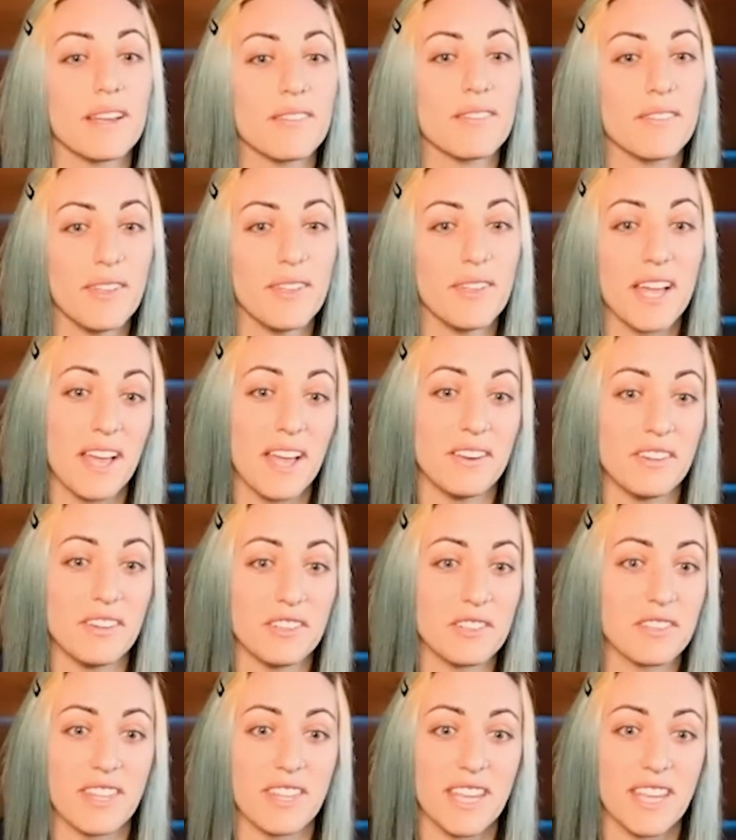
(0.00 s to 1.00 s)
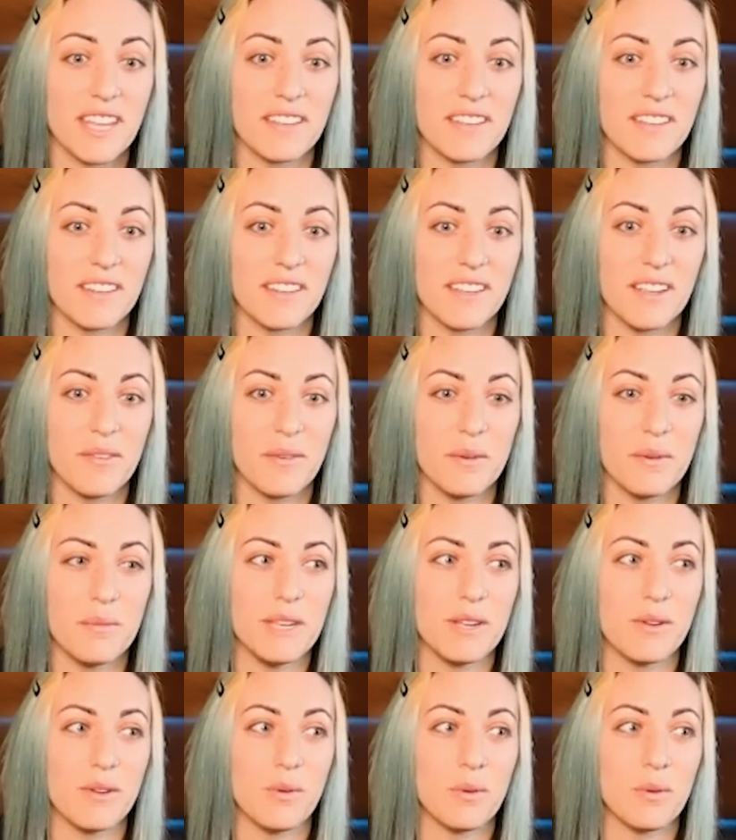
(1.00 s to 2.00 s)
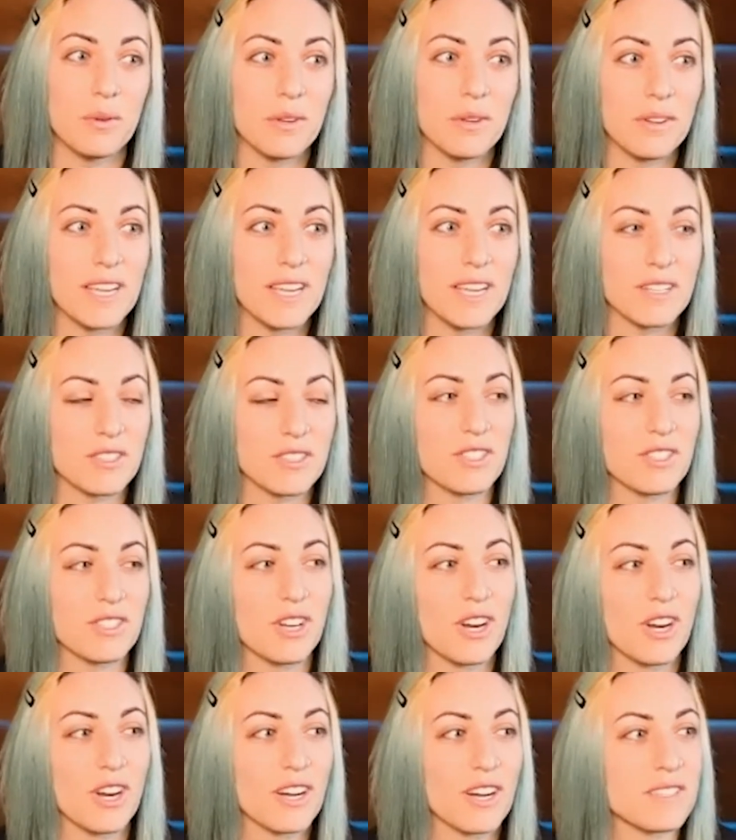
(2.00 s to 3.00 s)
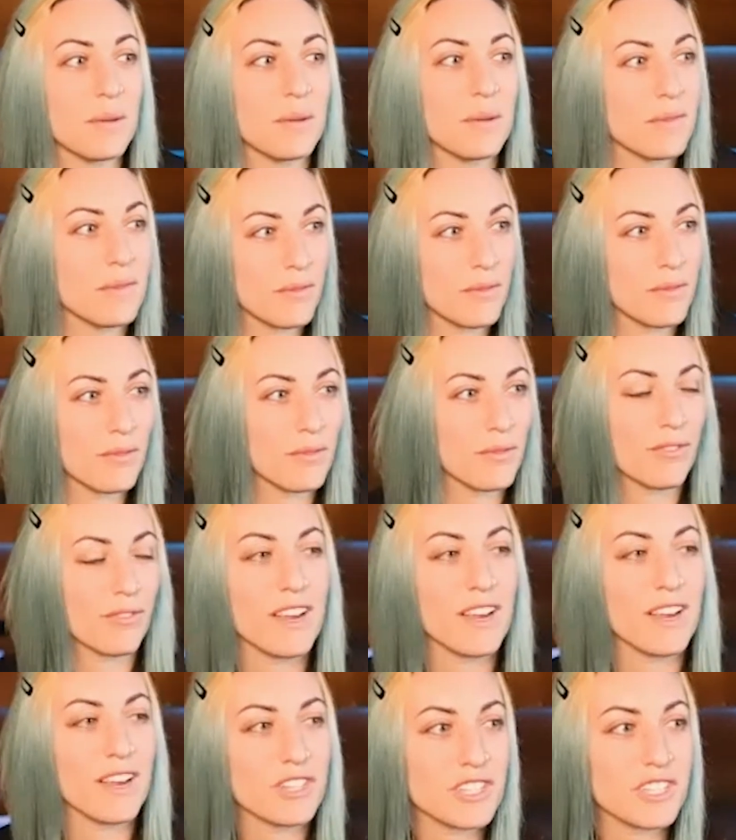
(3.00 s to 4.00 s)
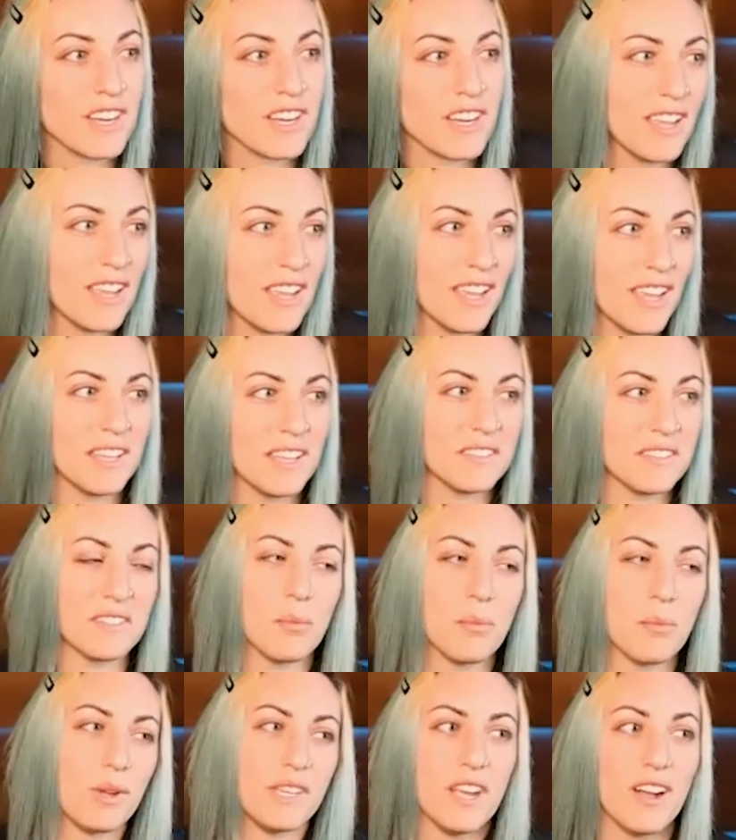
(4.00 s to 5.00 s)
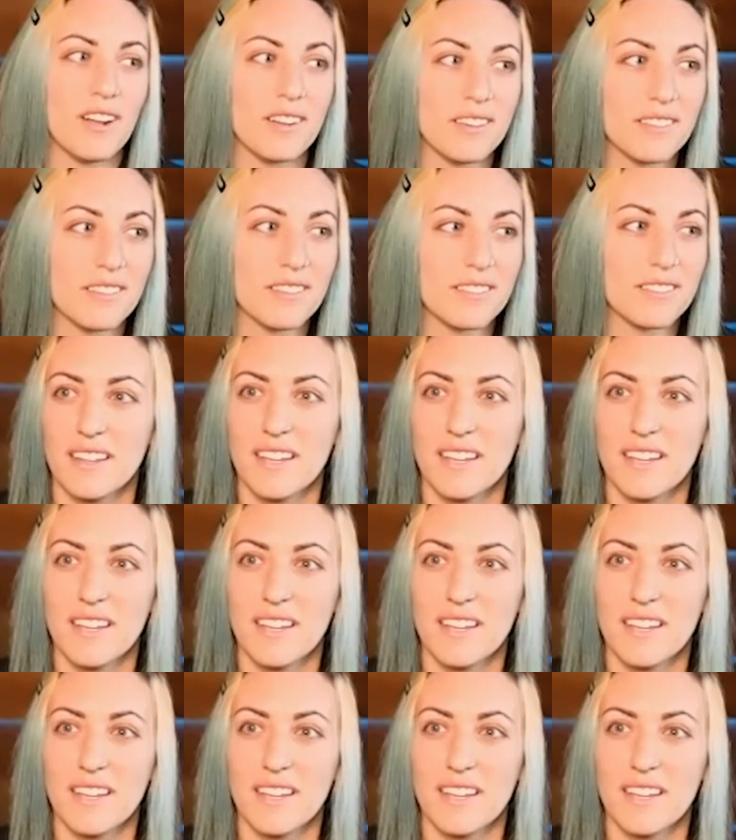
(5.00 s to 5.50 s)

Like, I just think it would be cool to like start something fresh in someone young.